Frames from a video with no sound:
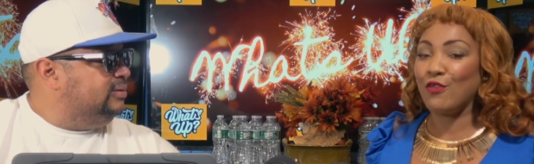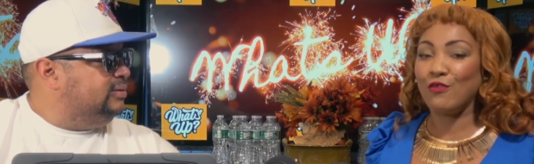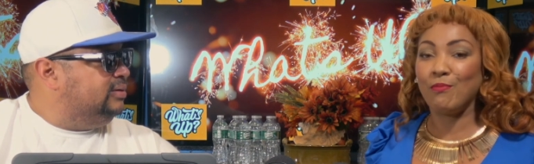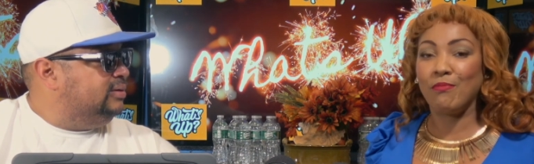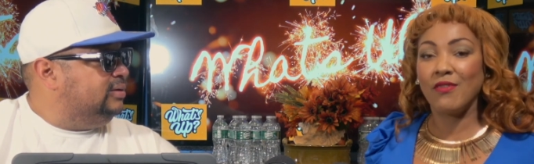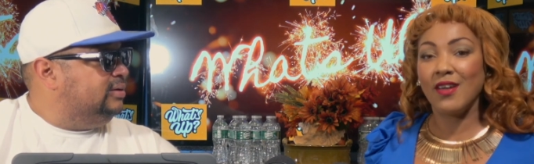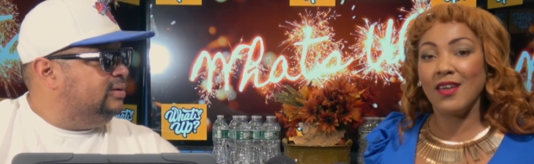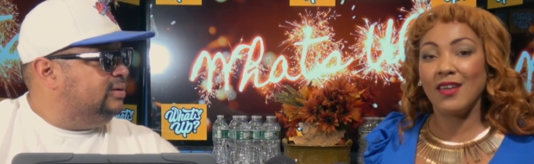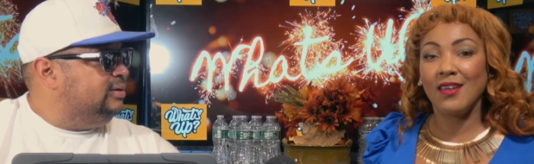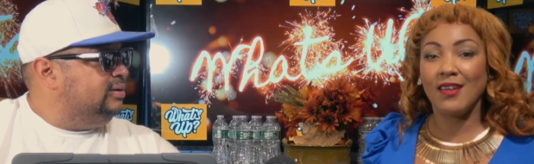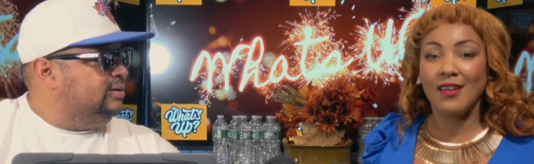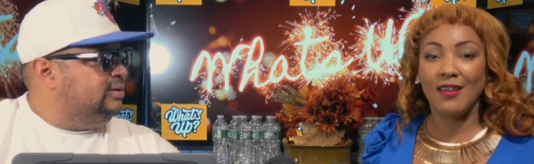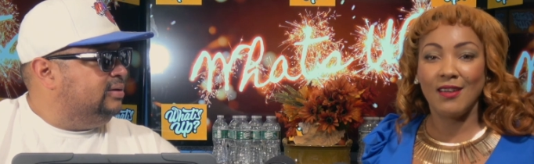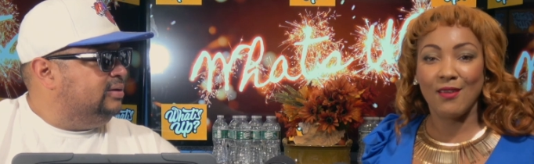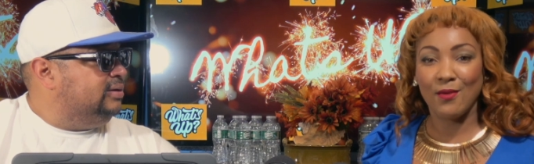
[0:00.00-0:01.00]
Speaker 1: of bread
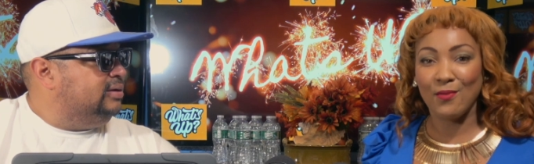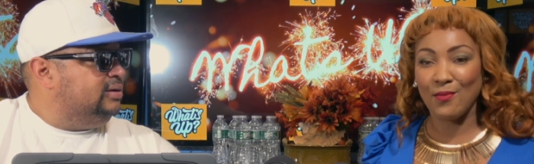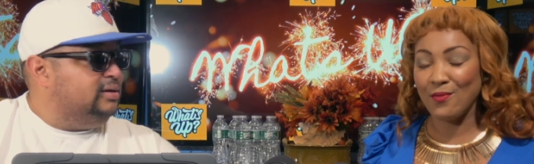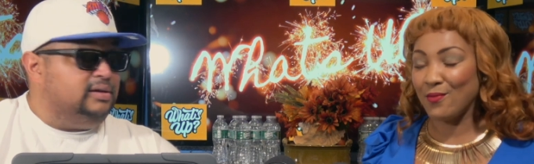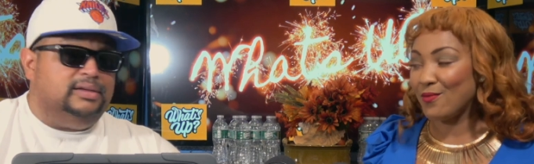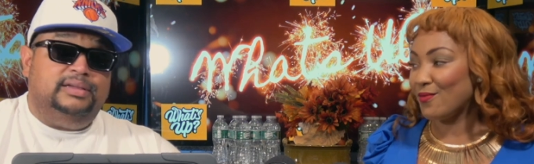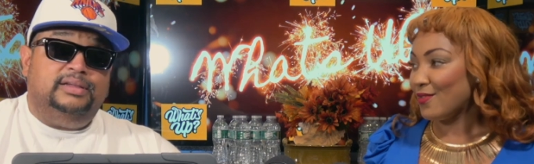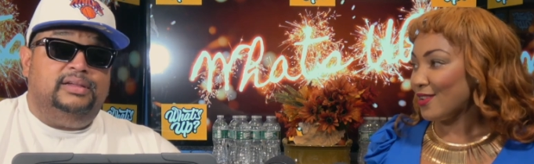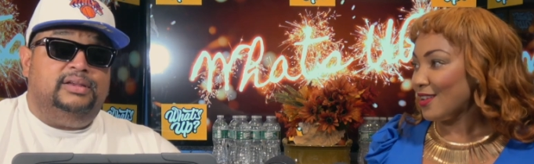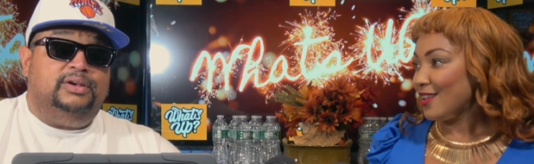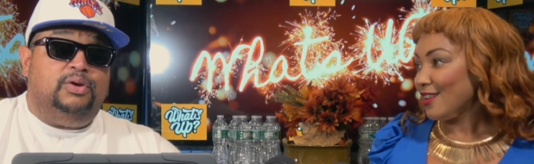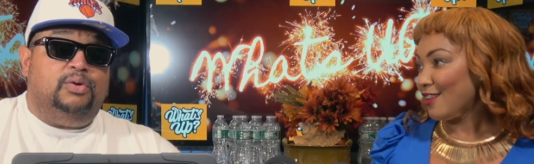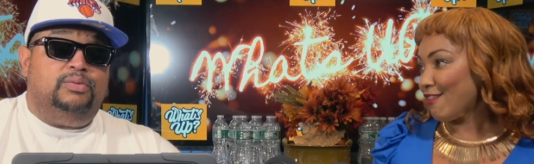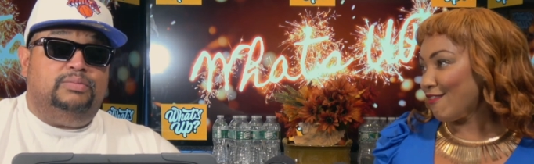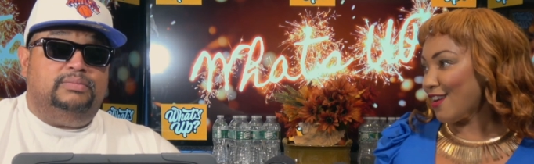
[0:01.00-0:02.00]

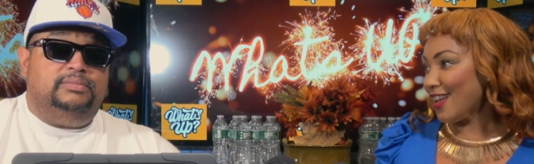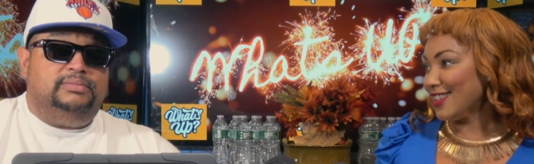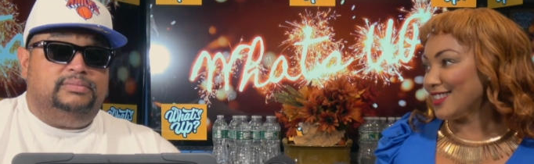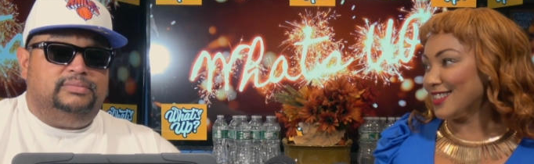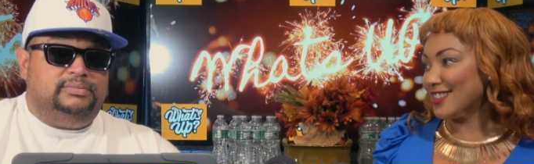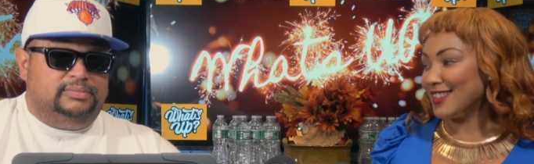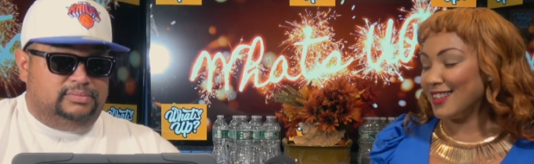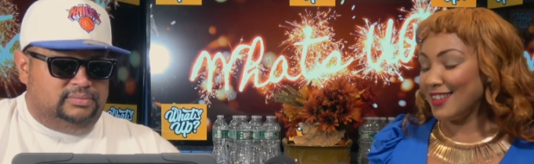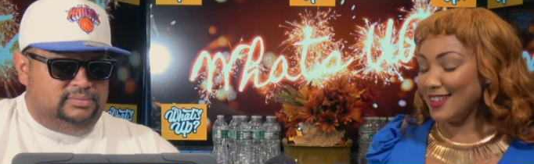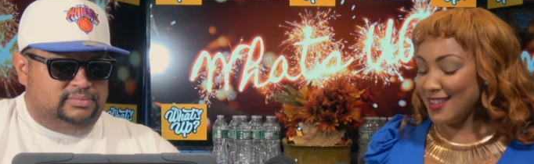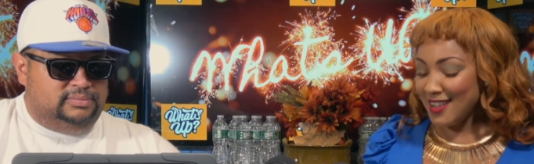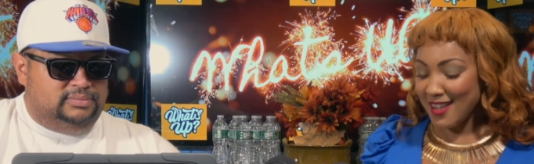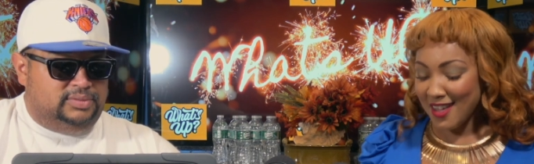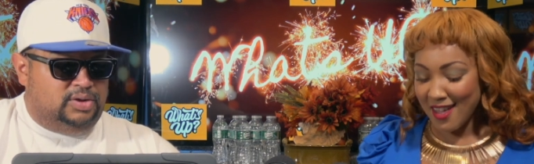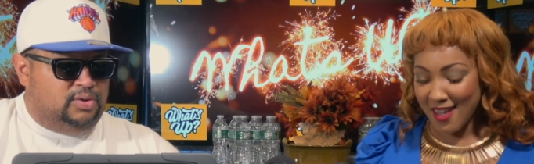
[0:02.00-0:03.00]
nope. correct?
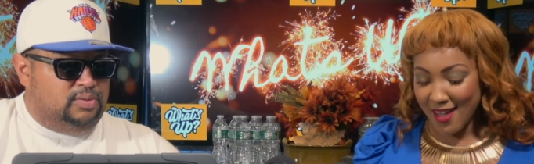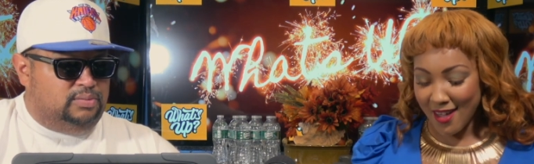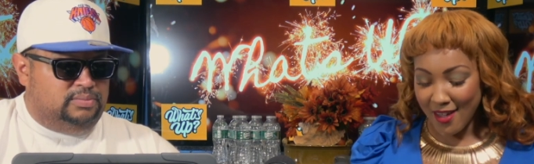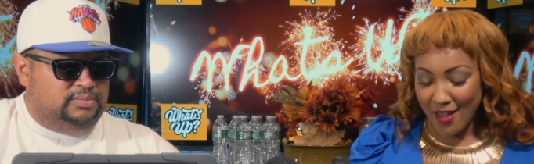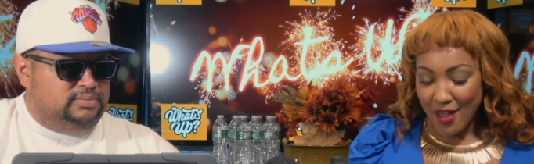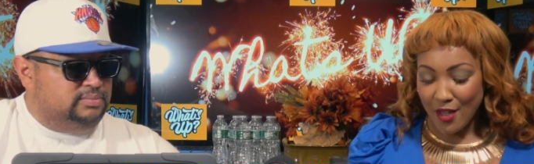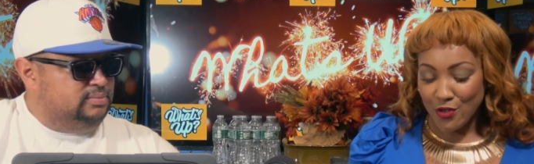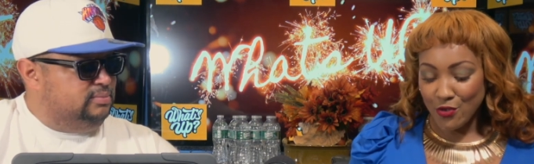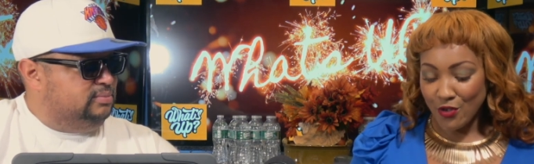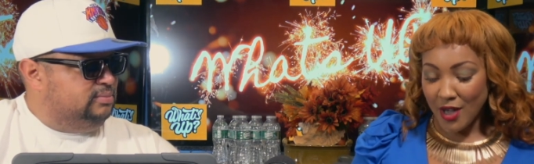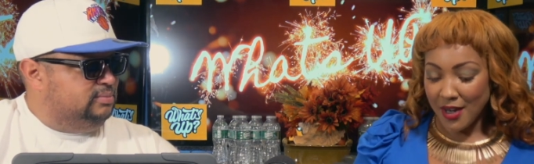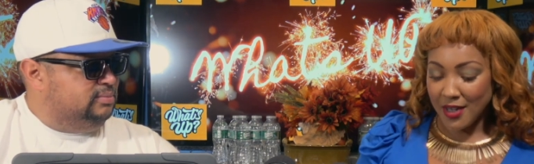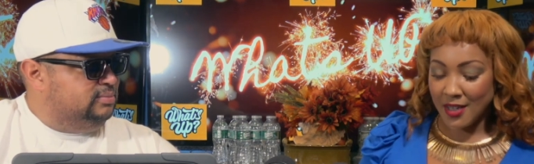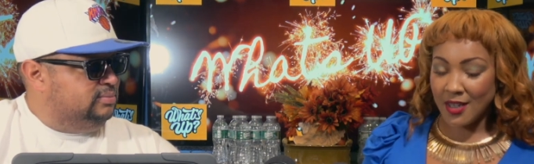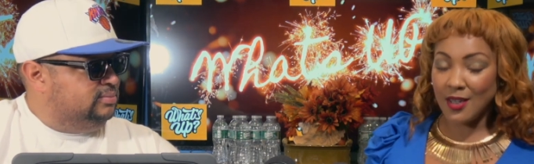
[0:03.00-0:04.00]
Yeah. Nope. You
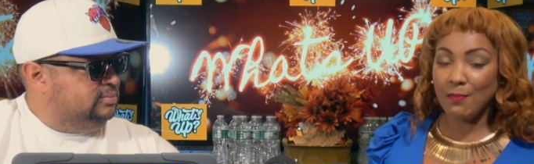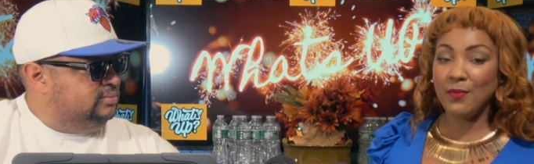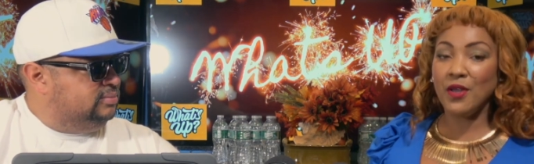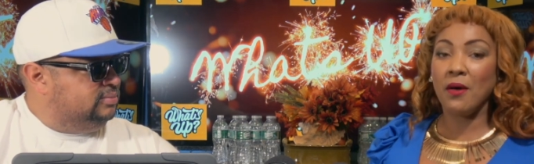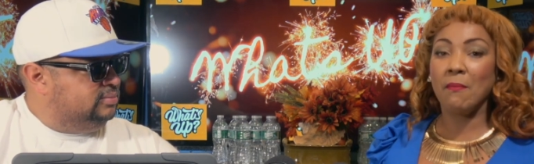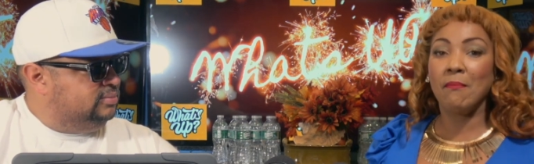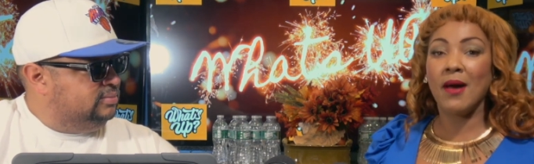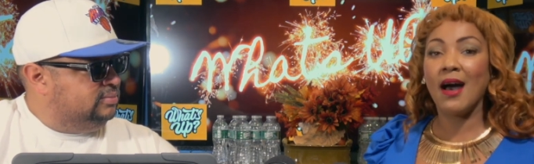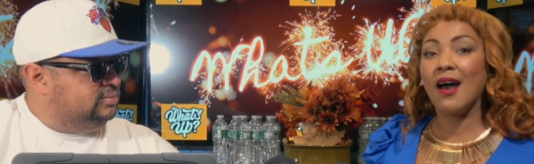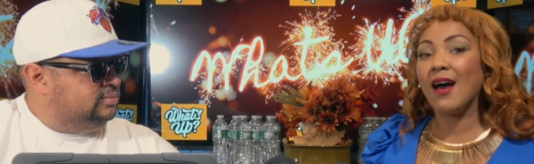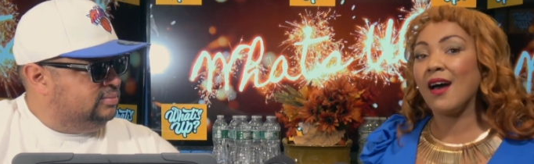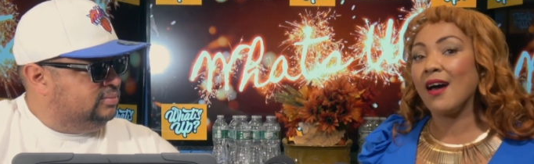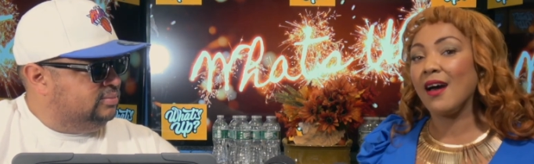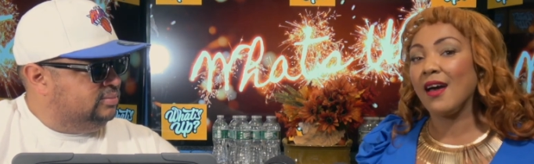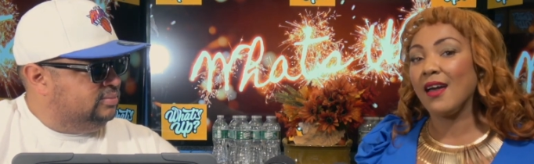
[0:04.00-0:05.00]
got to keep your
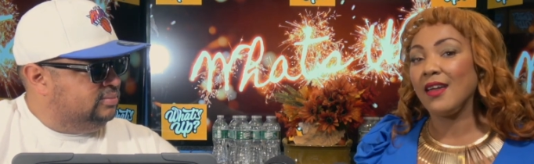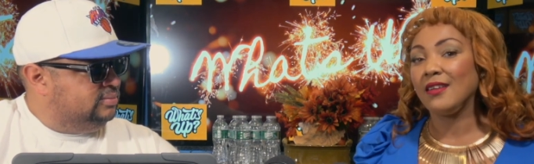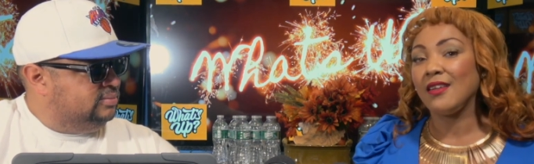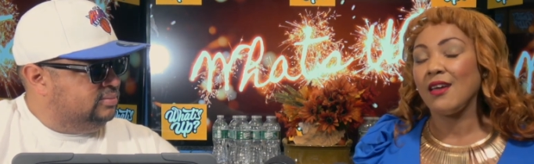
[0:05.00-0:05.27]
mind